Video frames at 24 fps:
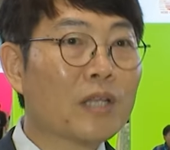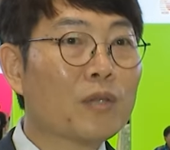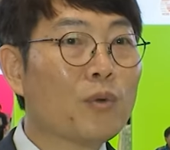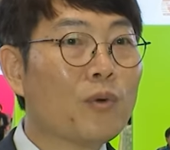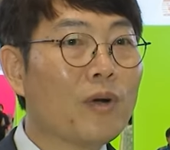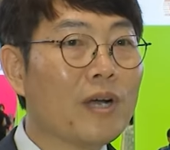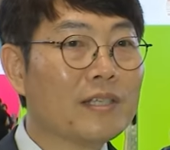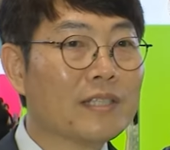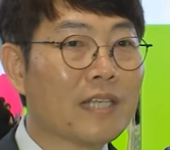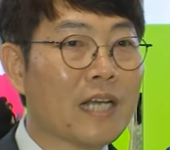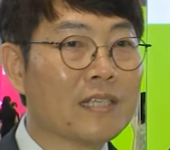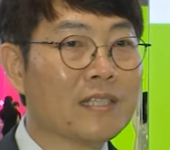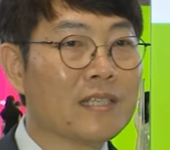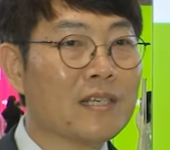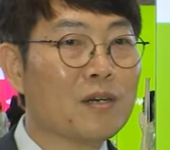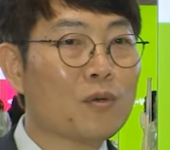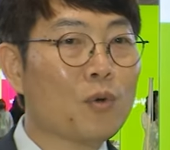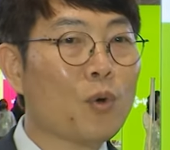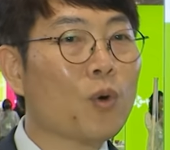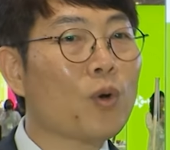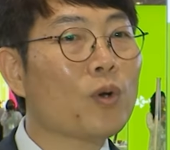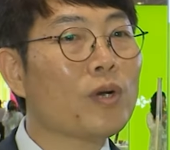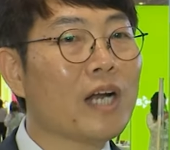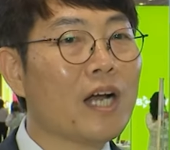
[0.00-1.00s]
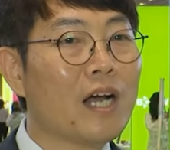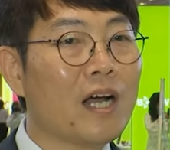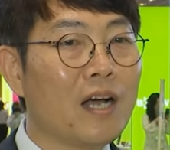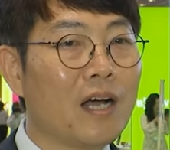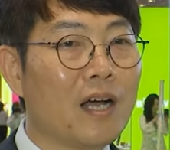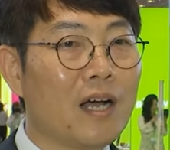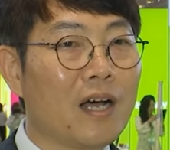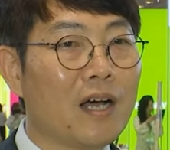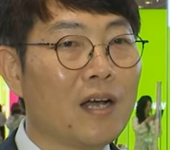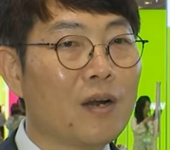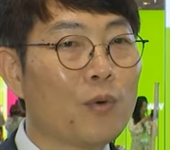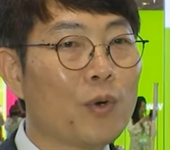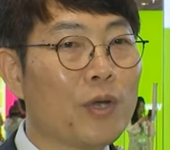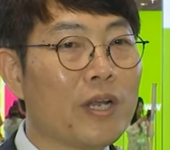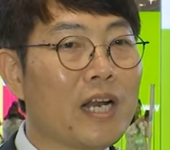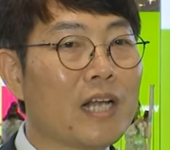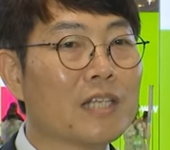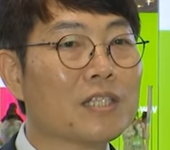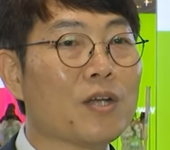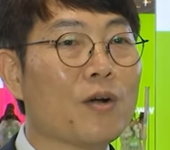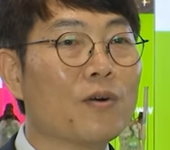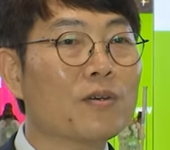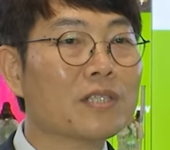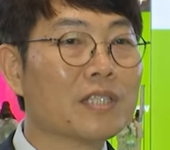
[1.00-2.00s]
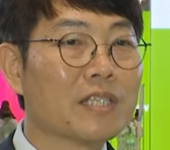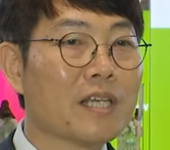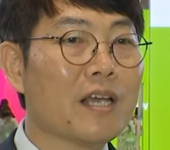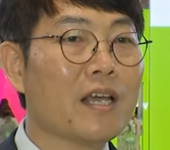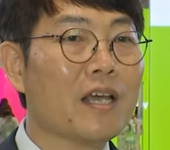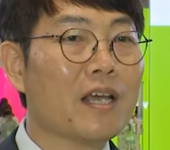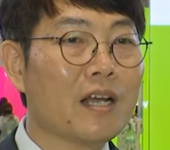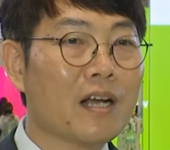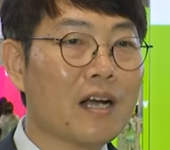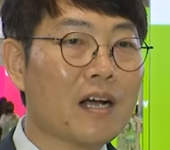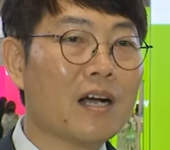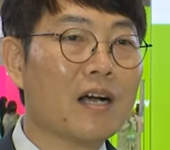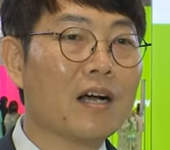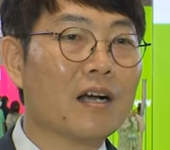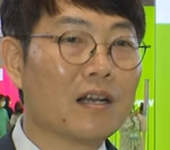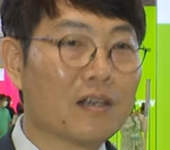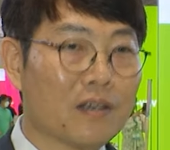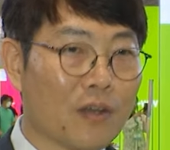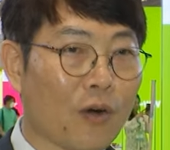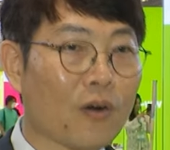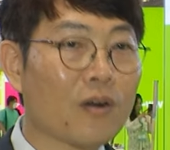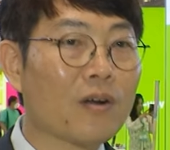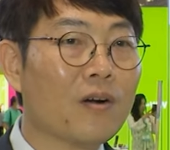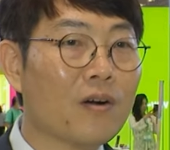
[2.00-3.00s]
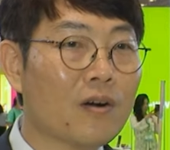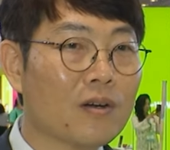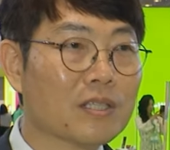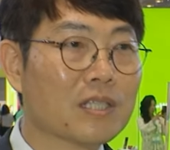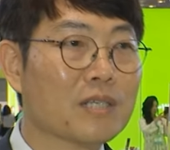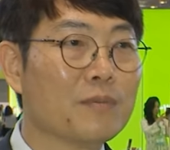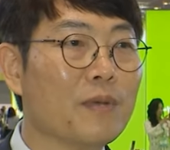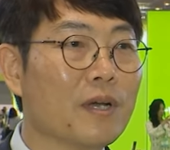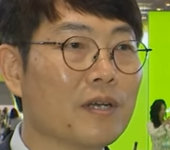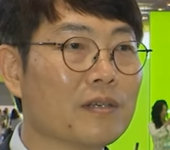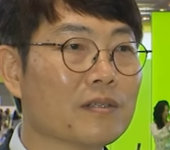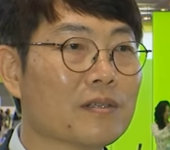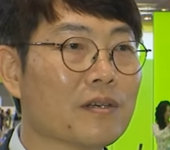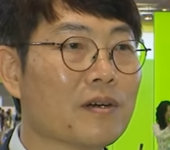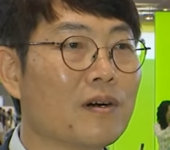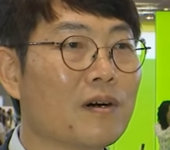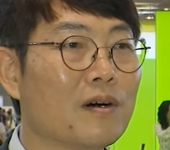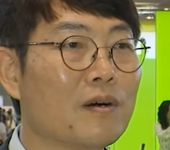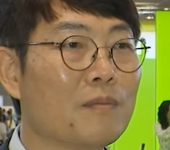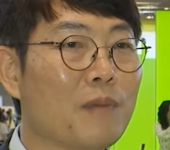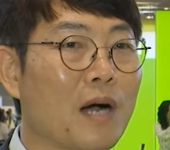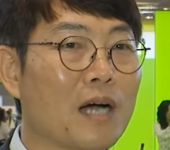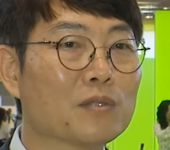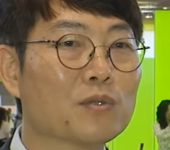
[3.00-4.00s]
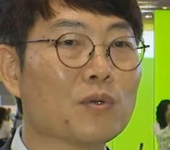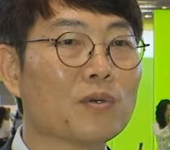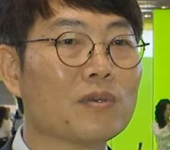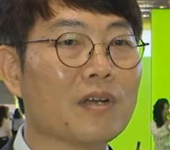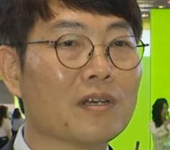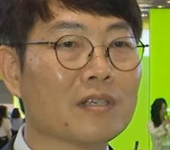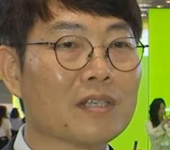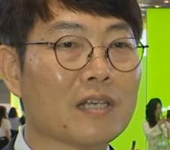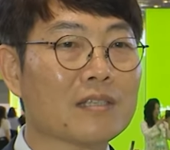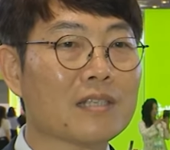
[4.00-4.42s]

After a COVID nineteen hiatus, we held the event in person last year,